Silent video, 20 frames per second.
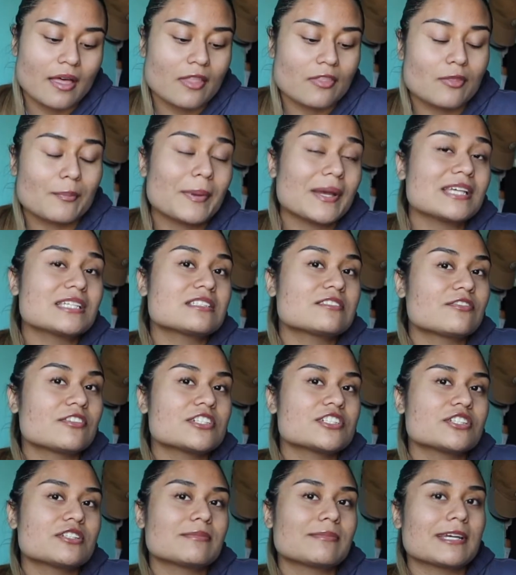the best
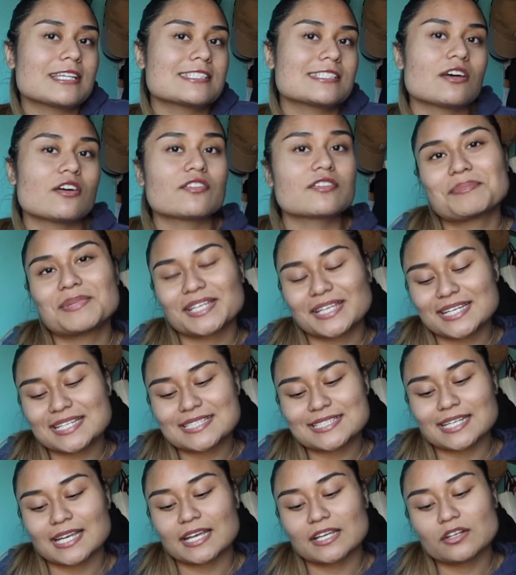version of myself,
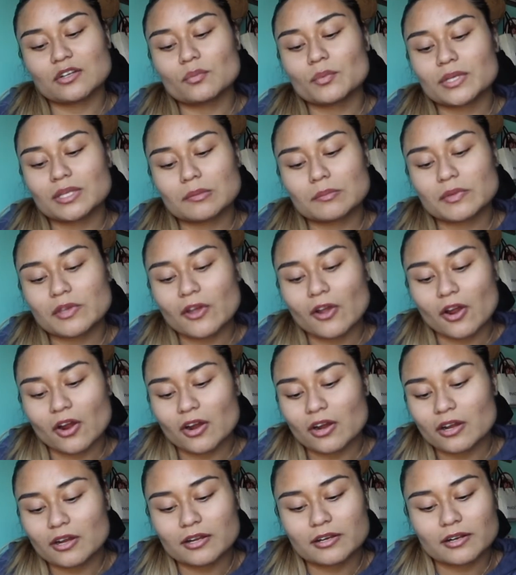because I know we can be
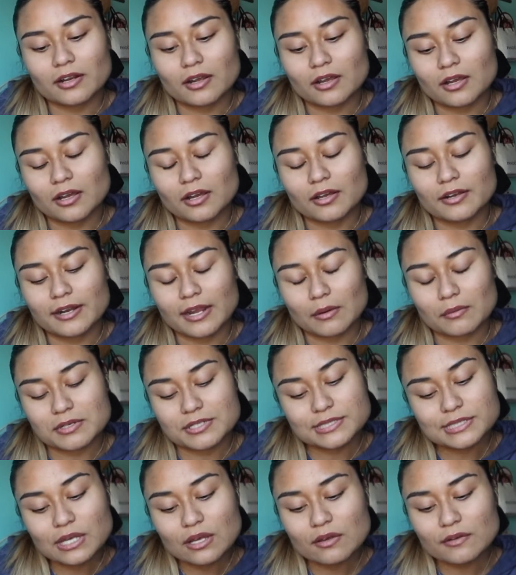hard on
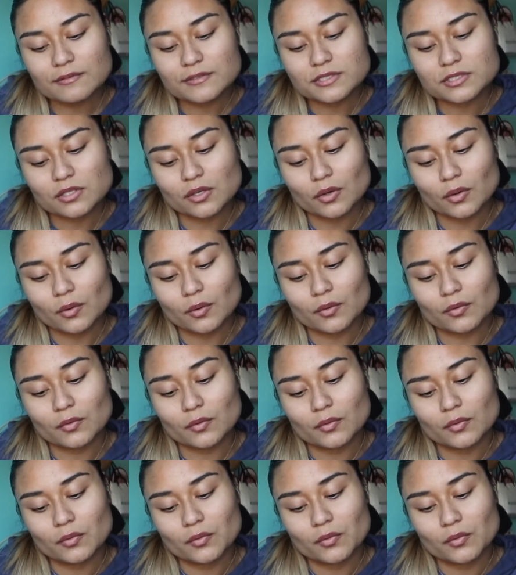ourselves. So